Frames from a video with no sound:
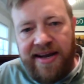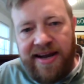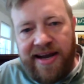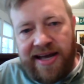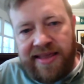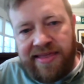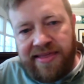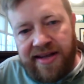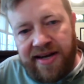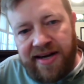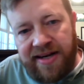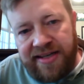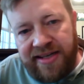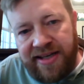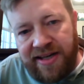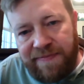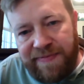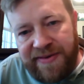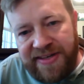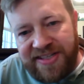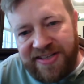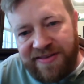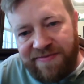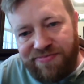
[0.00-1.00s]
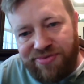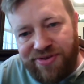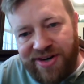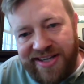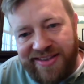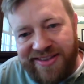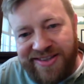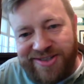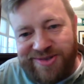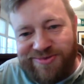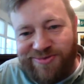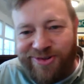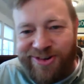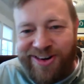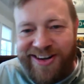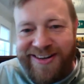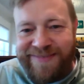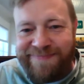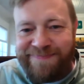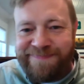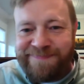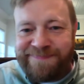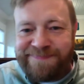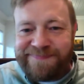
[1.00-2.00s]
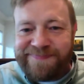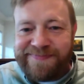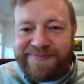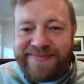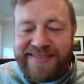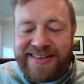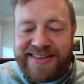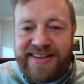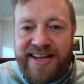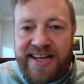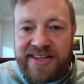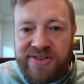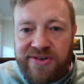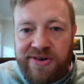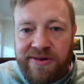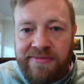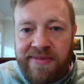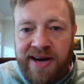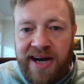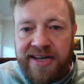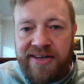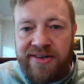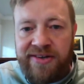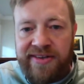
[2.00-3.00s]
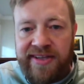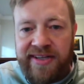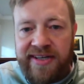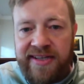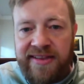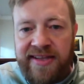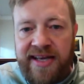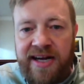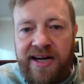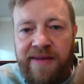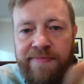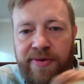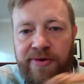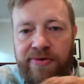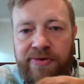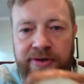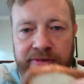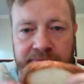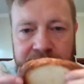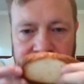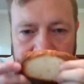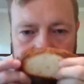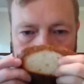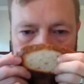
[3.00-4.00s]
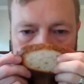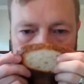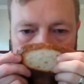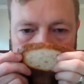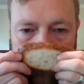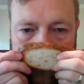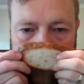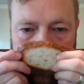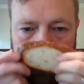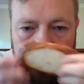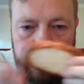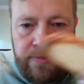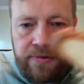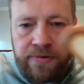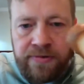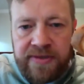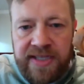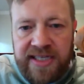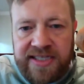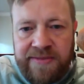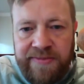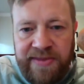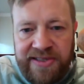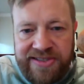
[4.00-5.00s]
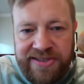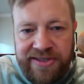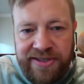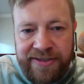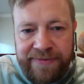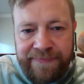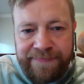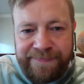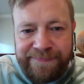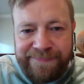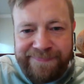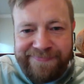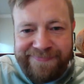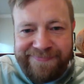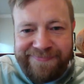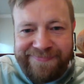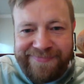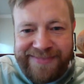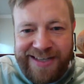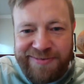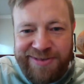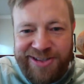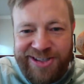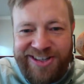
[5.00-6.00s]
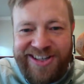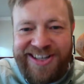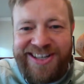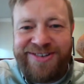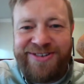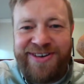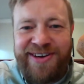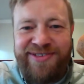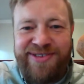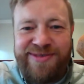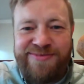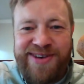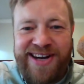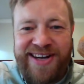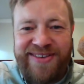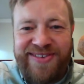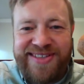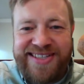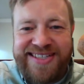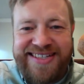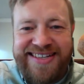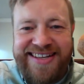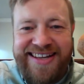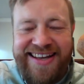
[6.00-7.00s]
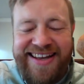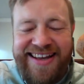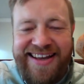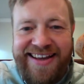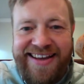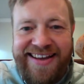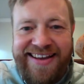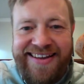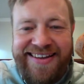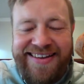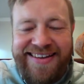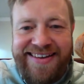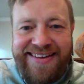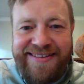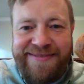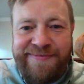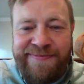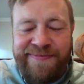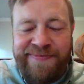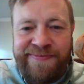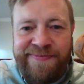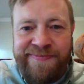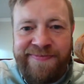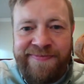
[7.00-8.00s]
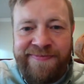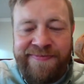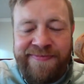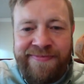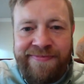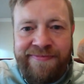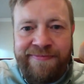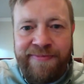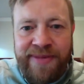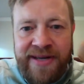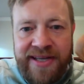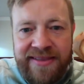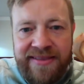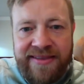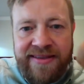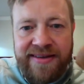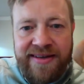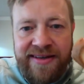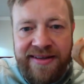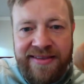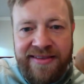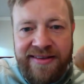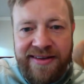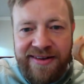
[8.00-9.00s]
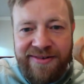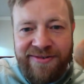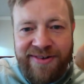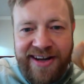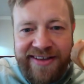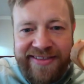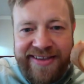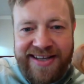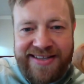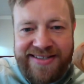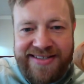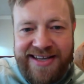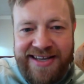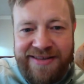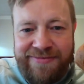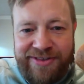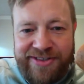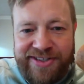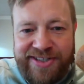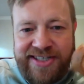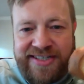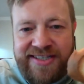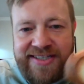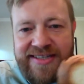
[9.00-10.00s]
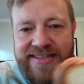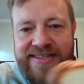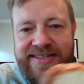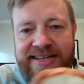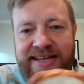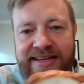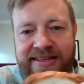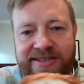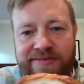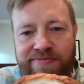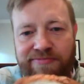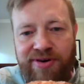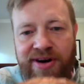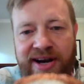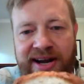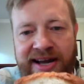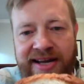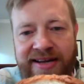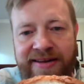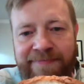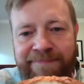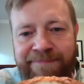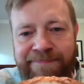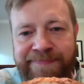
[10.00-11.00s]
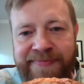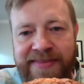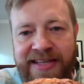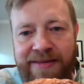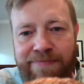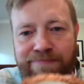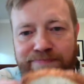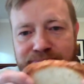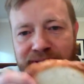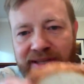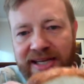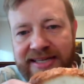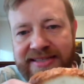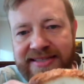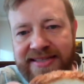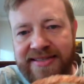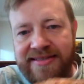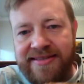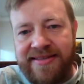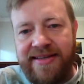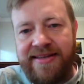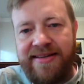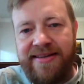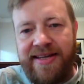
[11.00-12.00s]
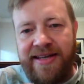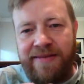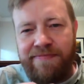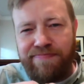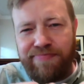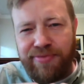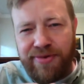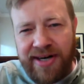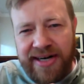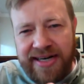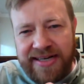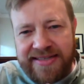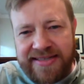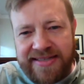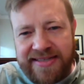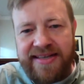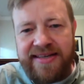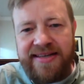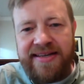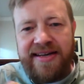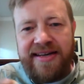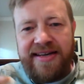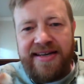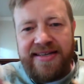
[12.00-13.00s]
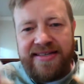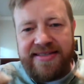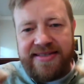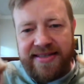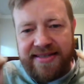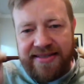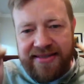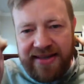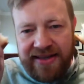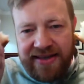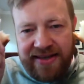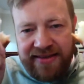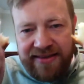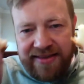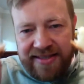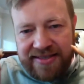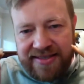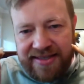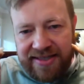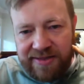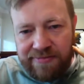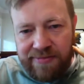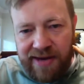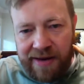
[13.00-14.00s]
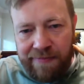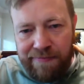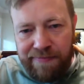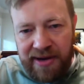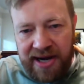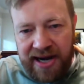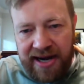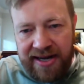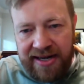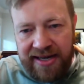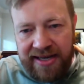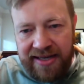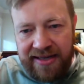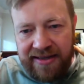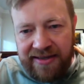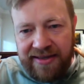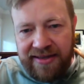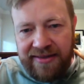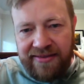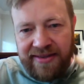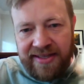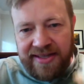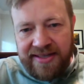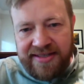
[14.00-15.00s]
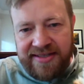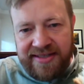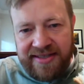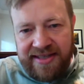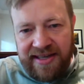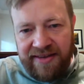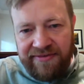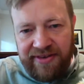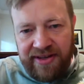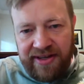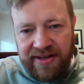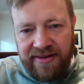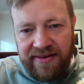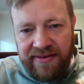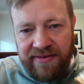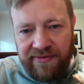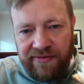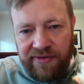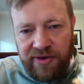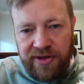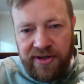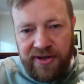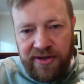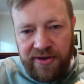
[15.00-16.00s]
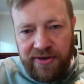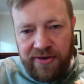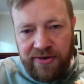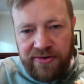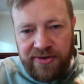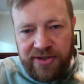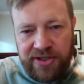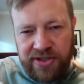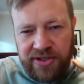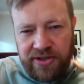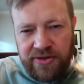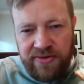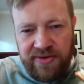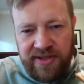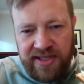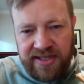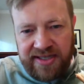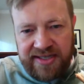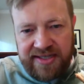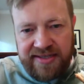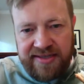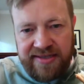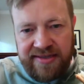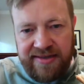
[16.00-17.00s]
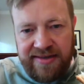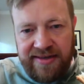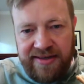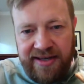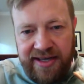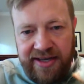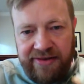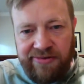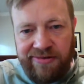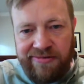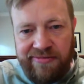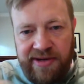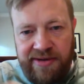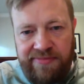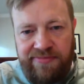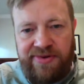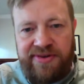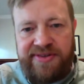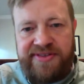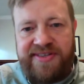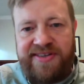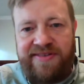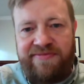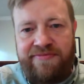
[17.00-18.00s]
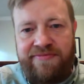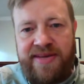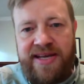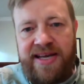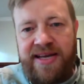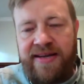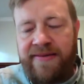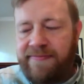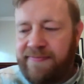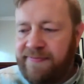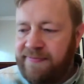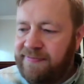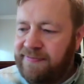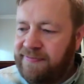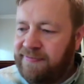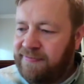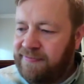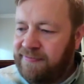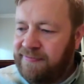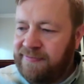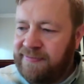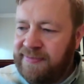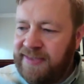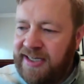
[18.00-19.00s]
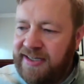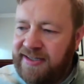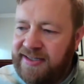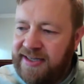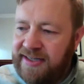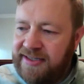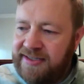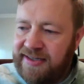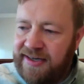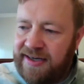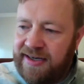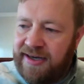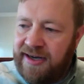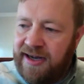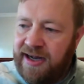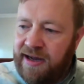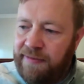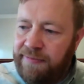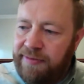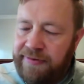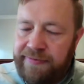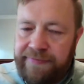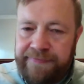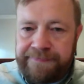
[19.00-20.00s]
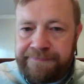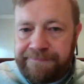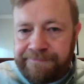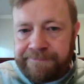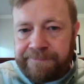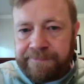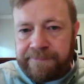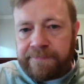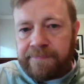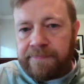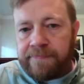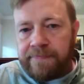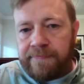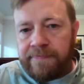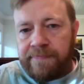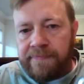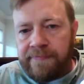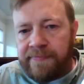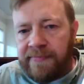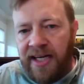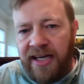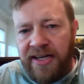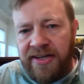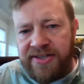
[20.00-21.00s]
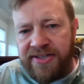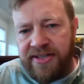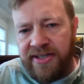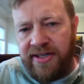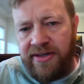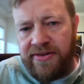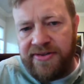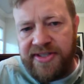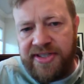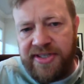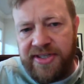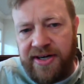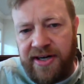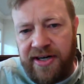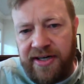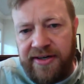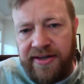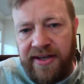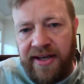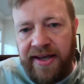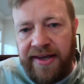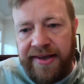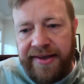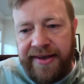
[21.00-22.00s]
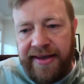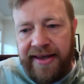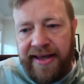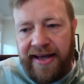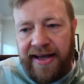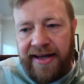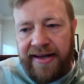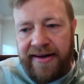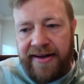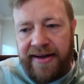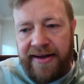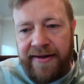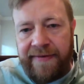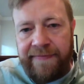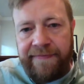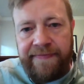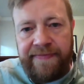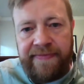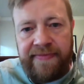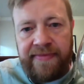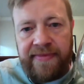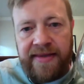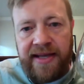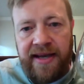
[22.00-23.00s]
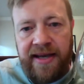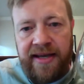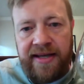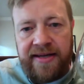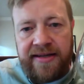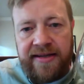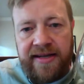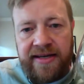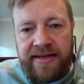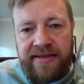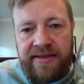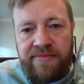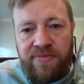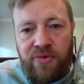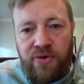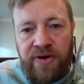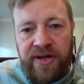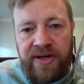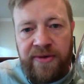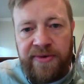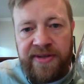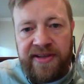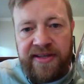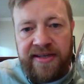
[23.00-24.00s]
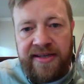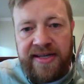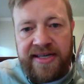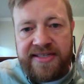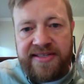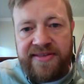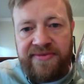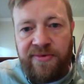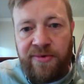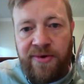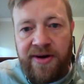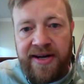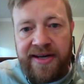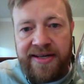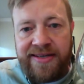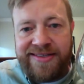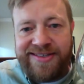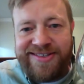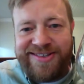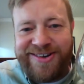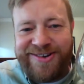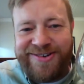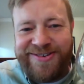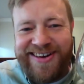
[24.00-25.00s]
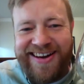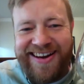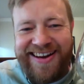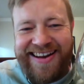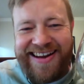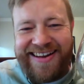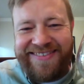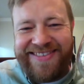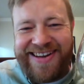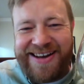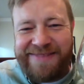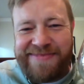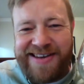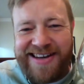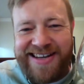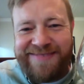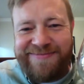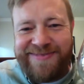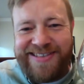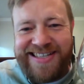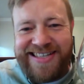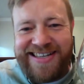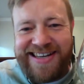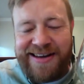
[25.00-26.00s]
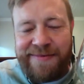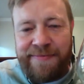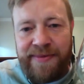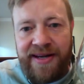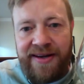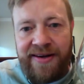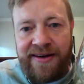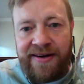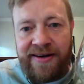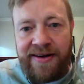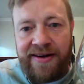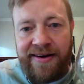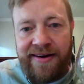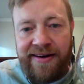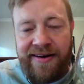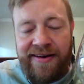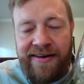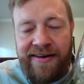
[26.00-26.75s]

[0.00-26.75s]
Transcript: I thought I'd get a piece of bread this morning as a reminder that in that upper room, that smells good. I'm a little hungry for breakfast. But in around that table, Jesus takes bread, he blesses it, he breaks it. He says, this is my body that is given for you. Do this in remembrance of me. He takes a cup. I usually don't start at 8 o'clock in the morning with a glass of wine. So I've got my empty cup here.